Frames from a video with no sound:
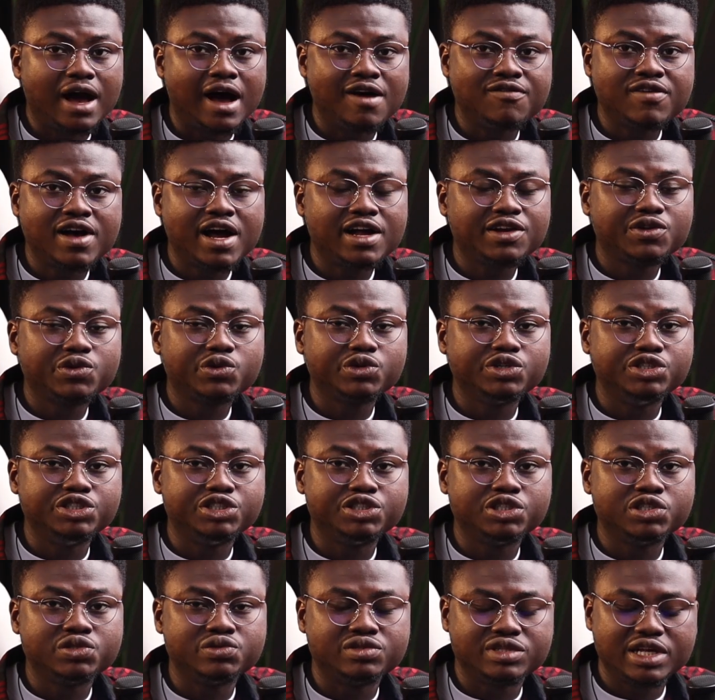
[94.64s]
I've had no
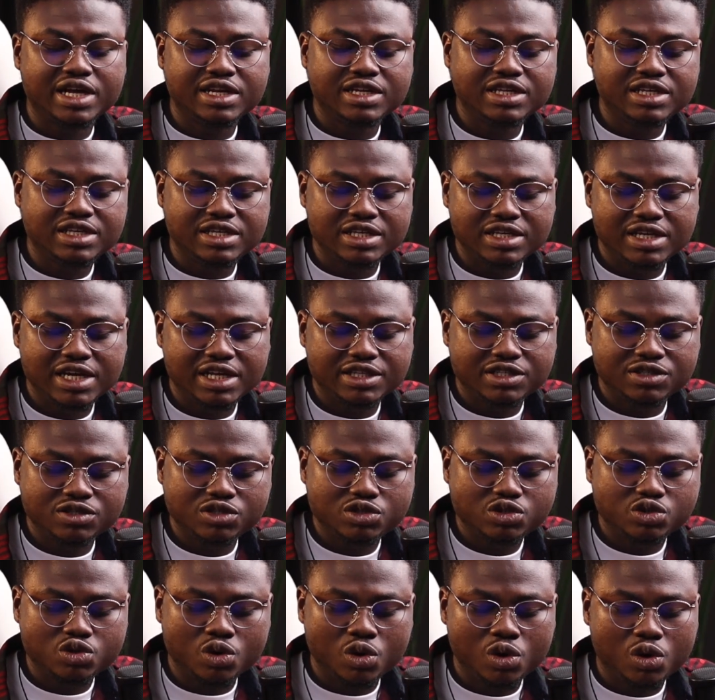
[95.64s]
issues with any key getting
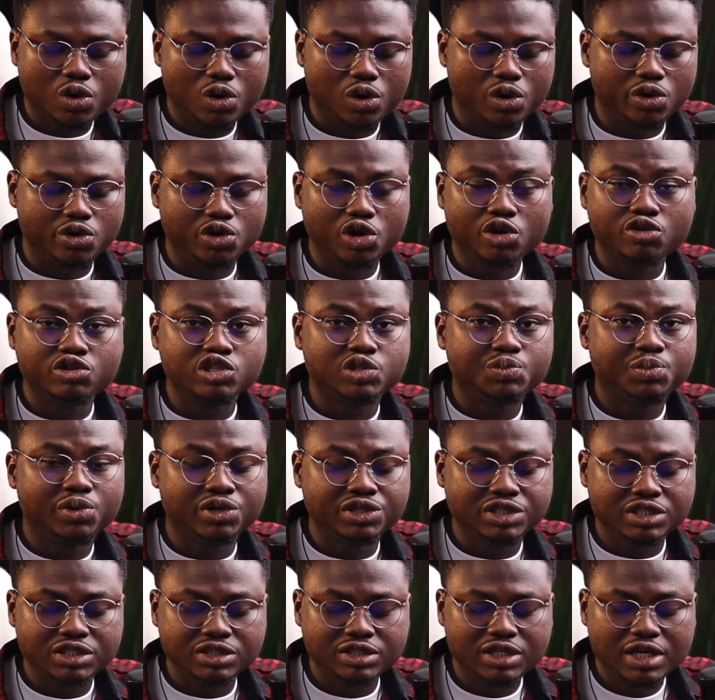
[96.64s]
stuck or not
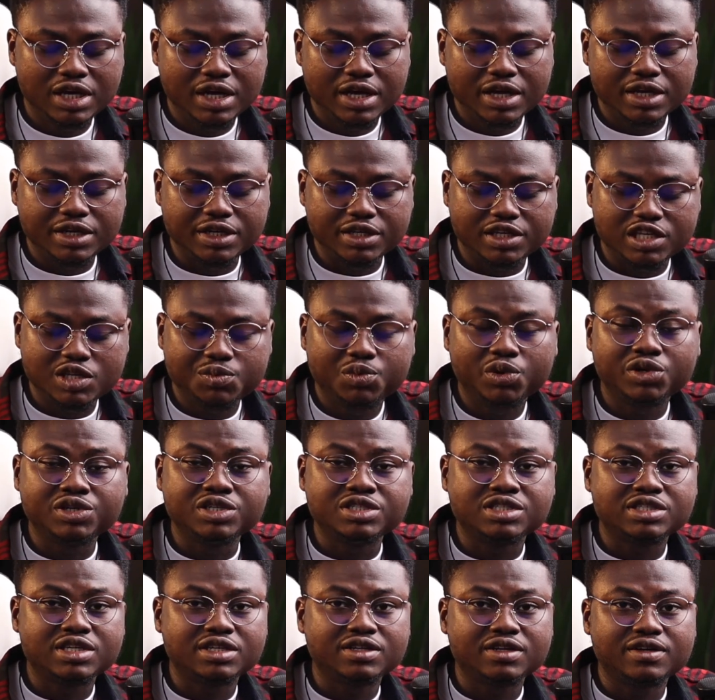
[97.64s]
responding. The keyboard
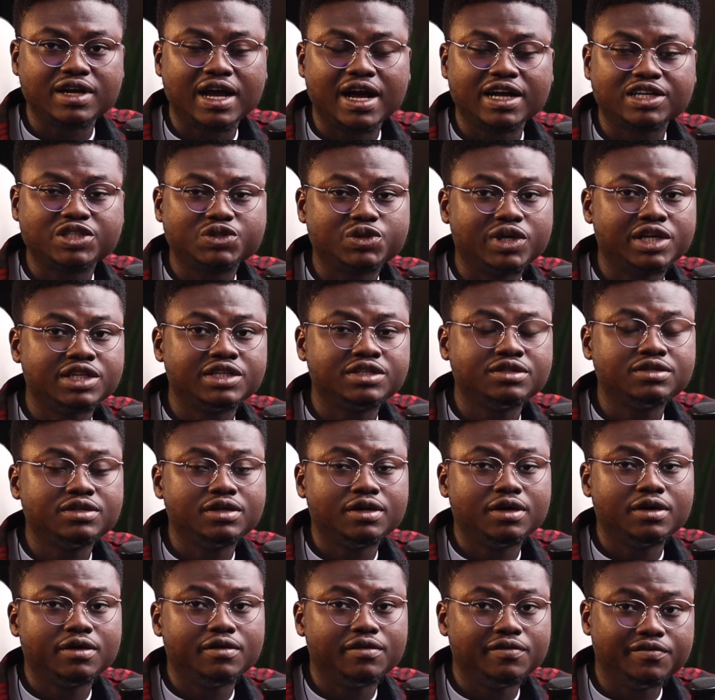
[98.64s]
is actually
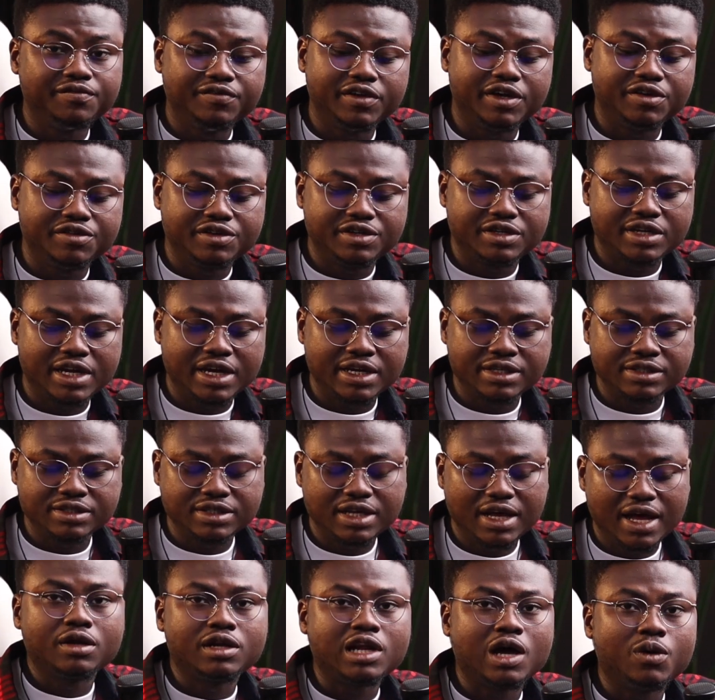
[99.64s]
very nice.
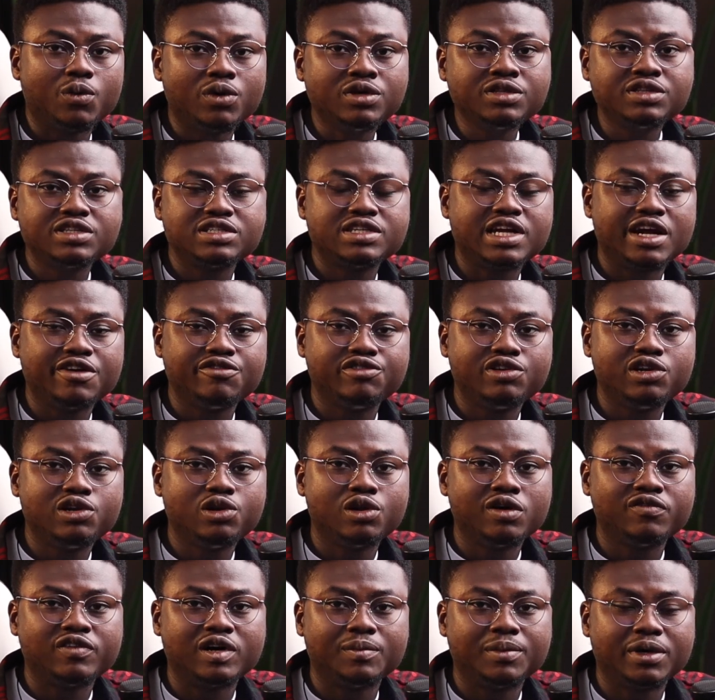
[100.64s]
Now, one thing I really
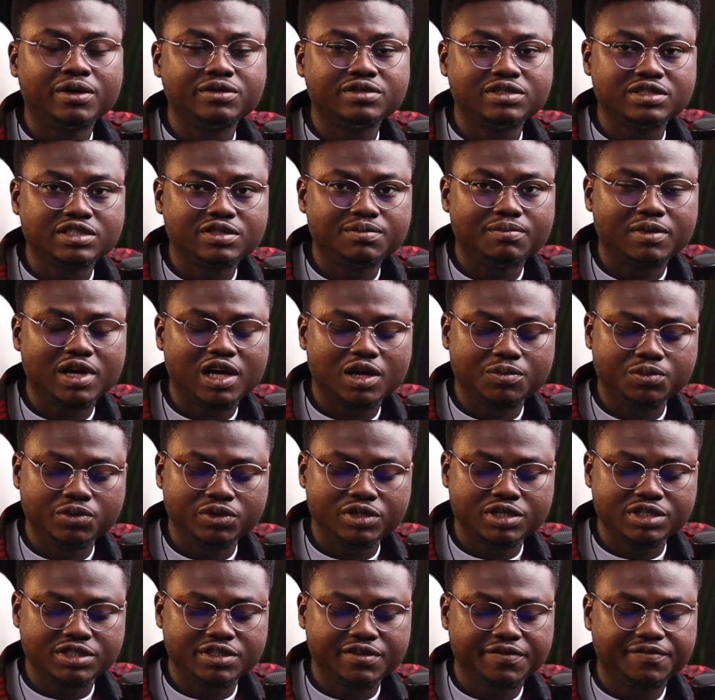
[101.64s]
love about this
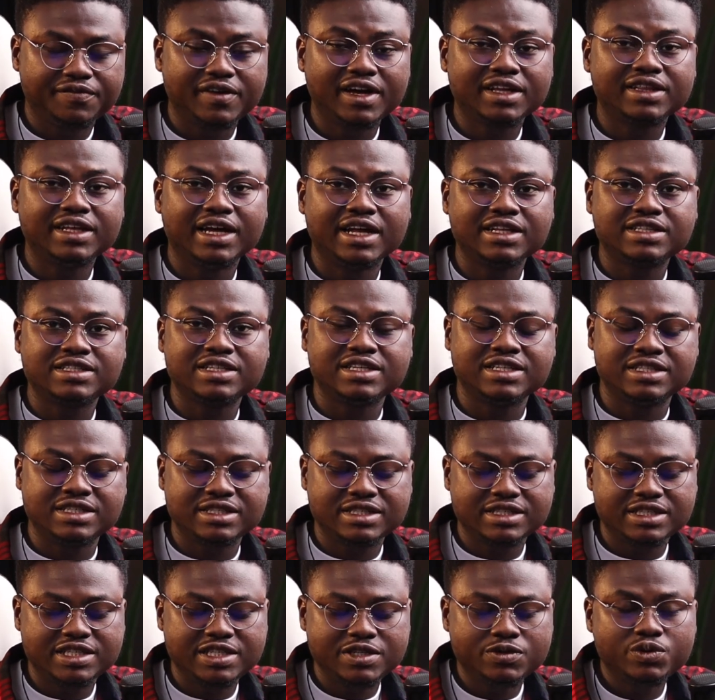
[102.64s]
MacBook is the fact that it
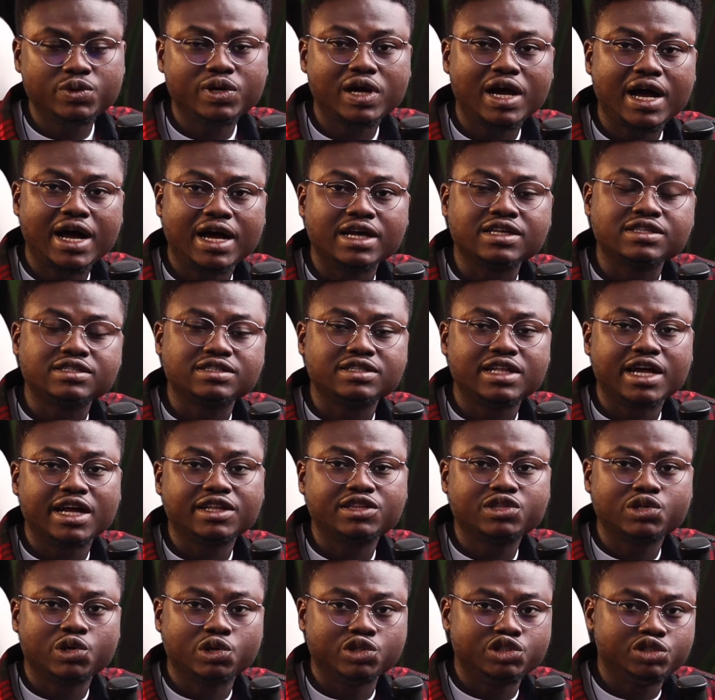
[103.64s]
still has
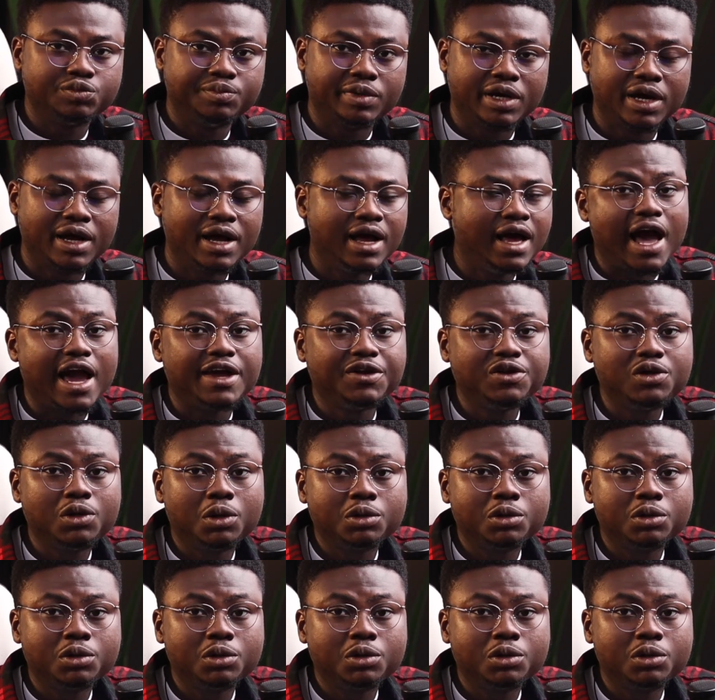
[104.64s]
that touch bar. I know a